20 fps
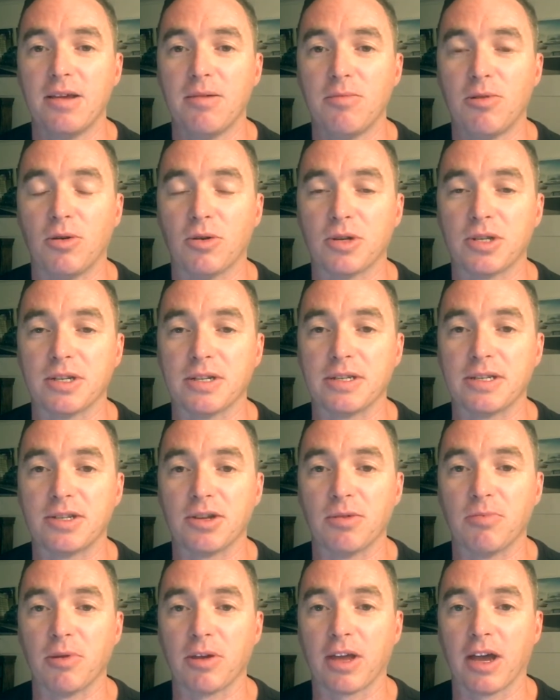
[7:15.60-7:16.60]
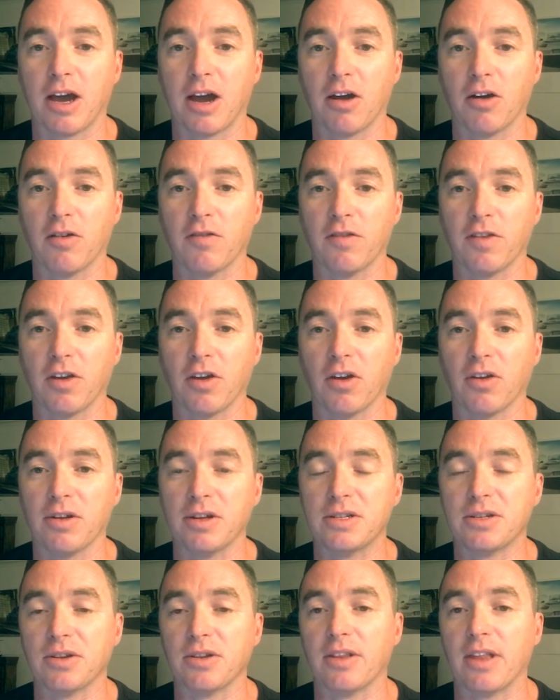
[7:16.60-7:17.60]
Porsche's supercar of the early
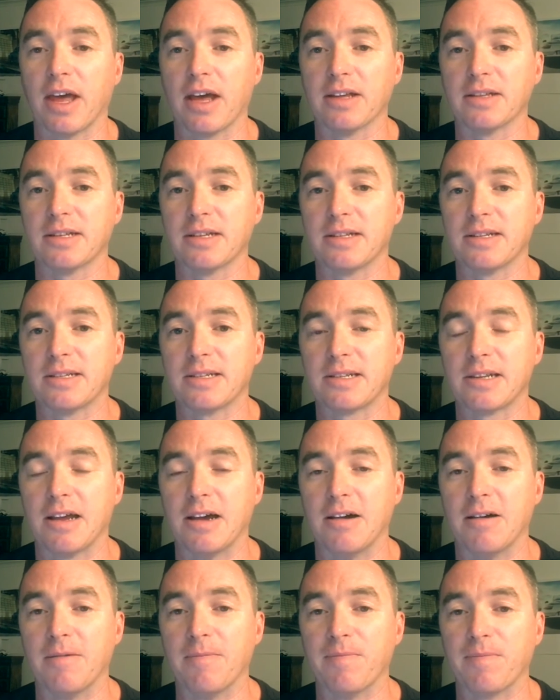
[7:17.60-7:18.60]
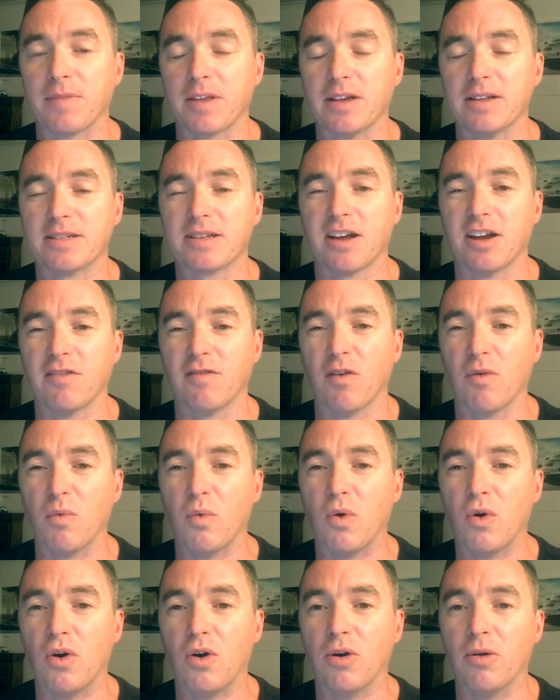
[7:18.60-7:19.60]
2000s. It's kind of a
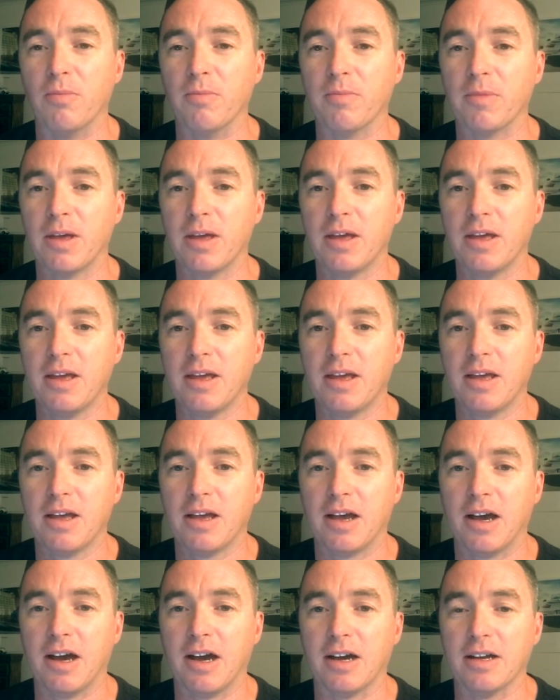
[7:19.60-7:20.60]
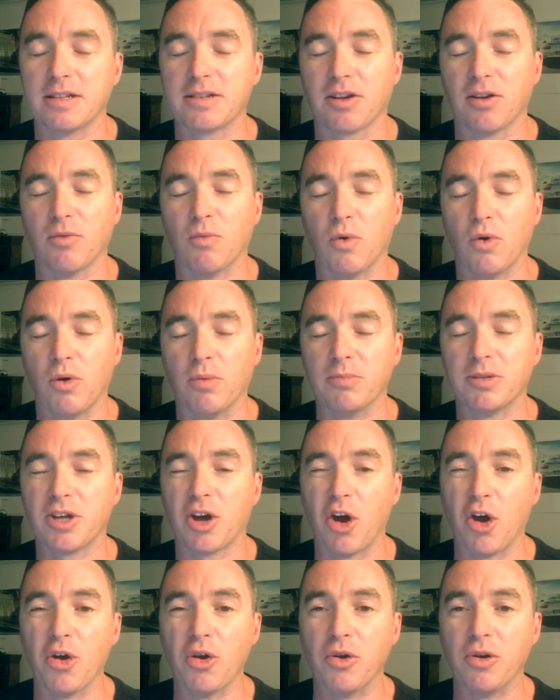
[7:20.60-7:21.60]
warm. It's got a warm
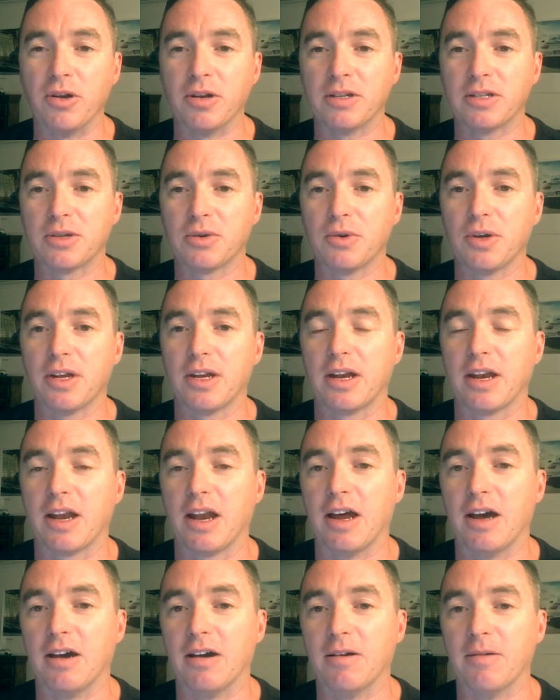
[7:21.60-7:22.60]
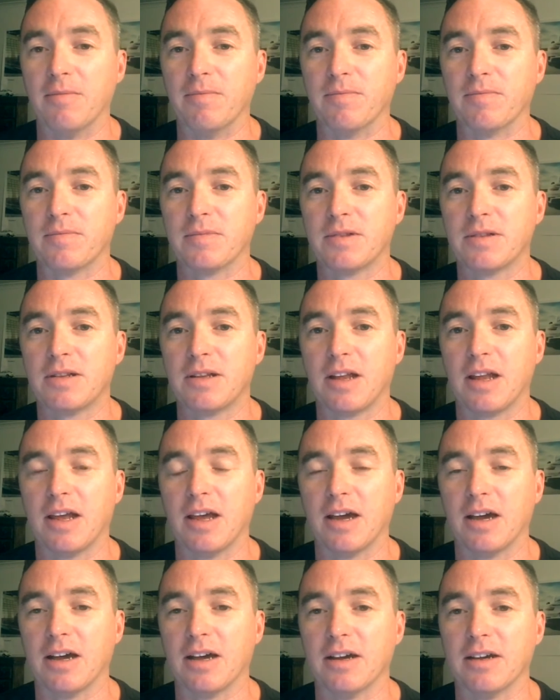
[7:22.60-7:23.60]
tone to it. There
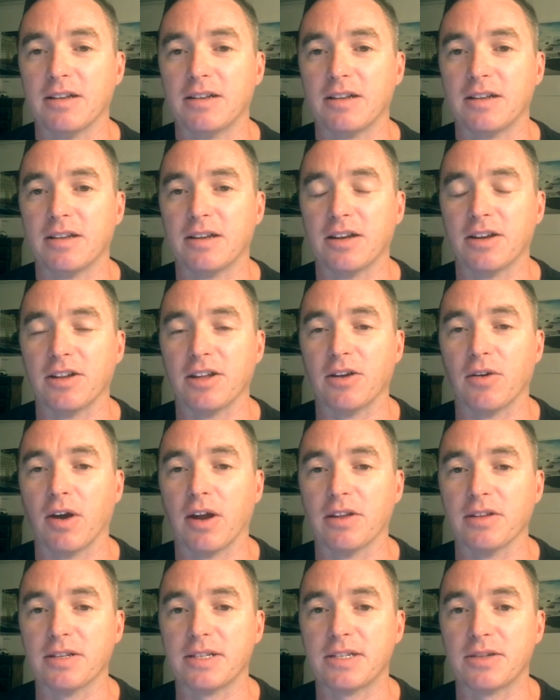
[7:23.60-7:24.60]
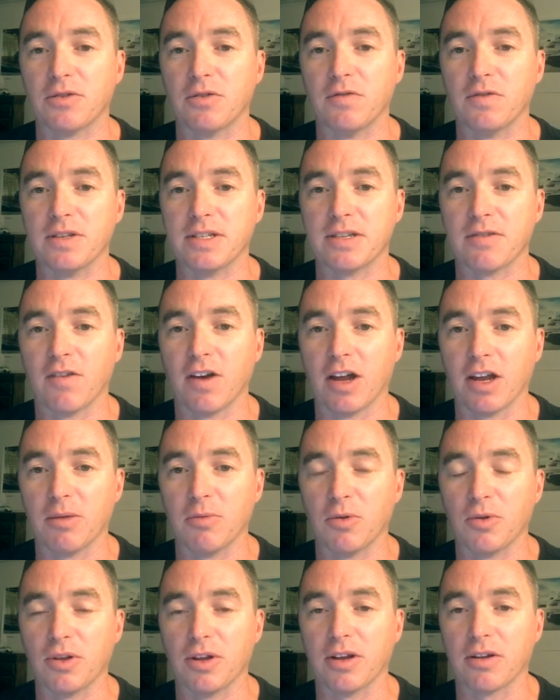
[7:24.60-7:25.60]
are other silvers
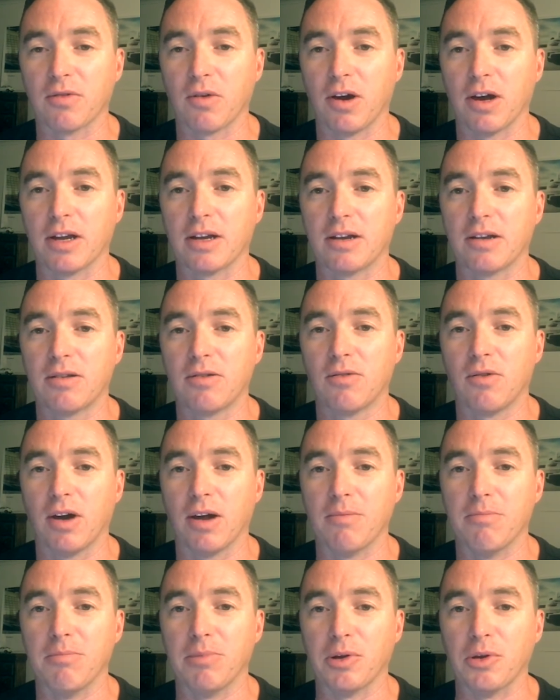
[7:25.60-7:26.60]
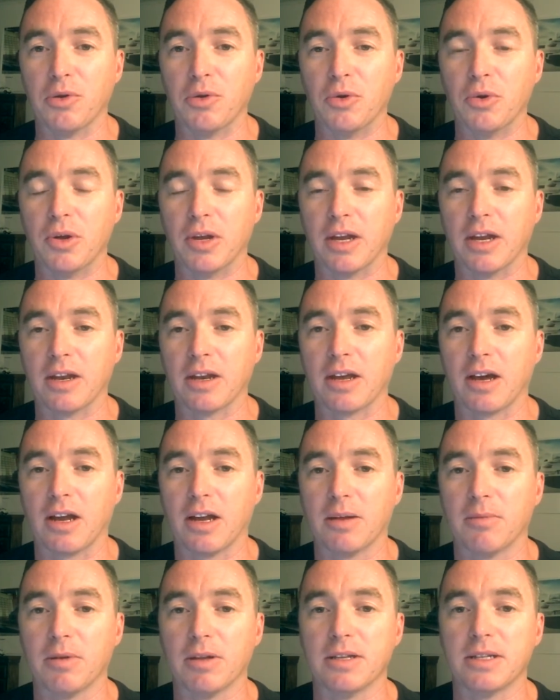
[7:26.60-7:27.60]
available that are quite blue in
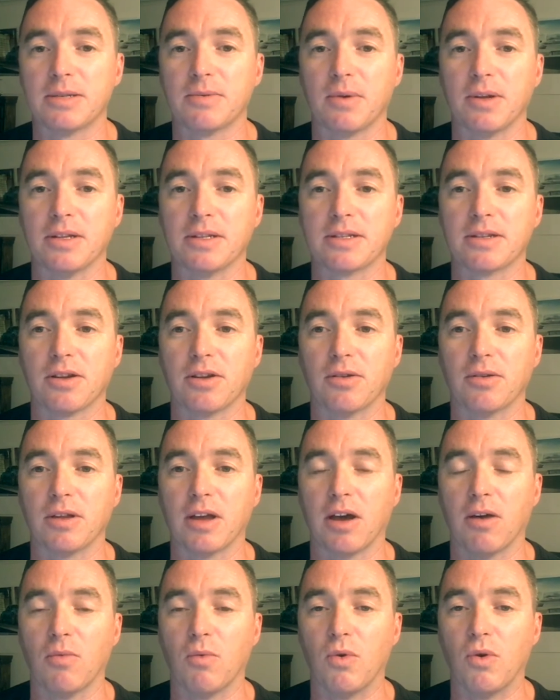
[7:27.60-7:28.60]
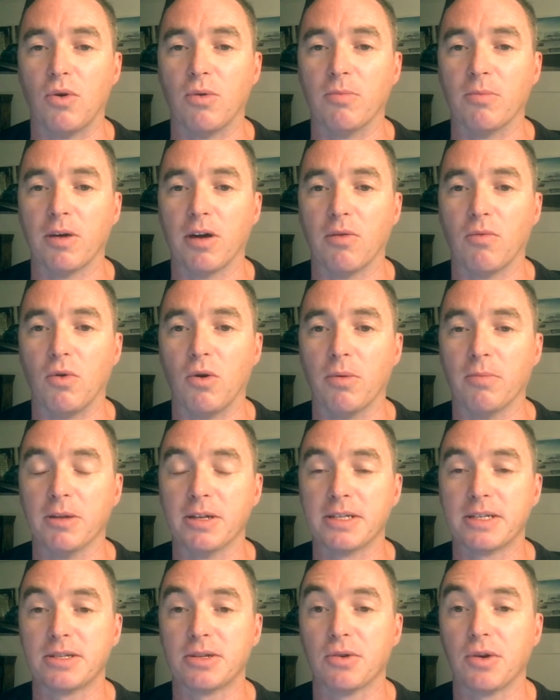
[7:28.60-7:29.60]
colour, but this one's got a
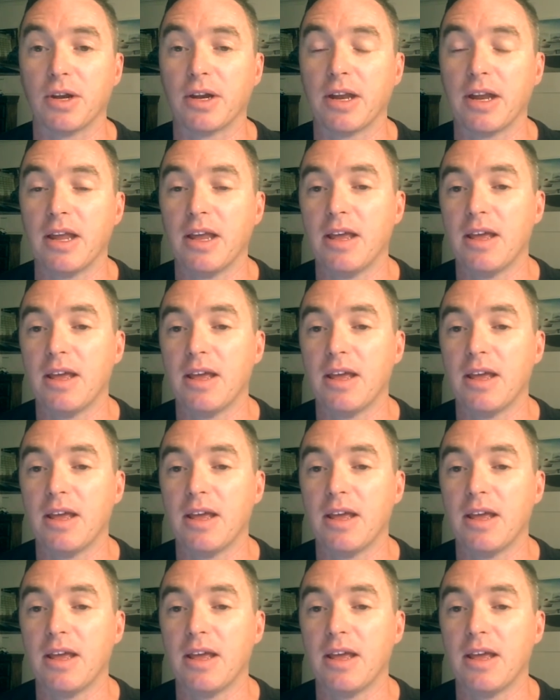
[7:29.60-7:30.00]
warmness to it,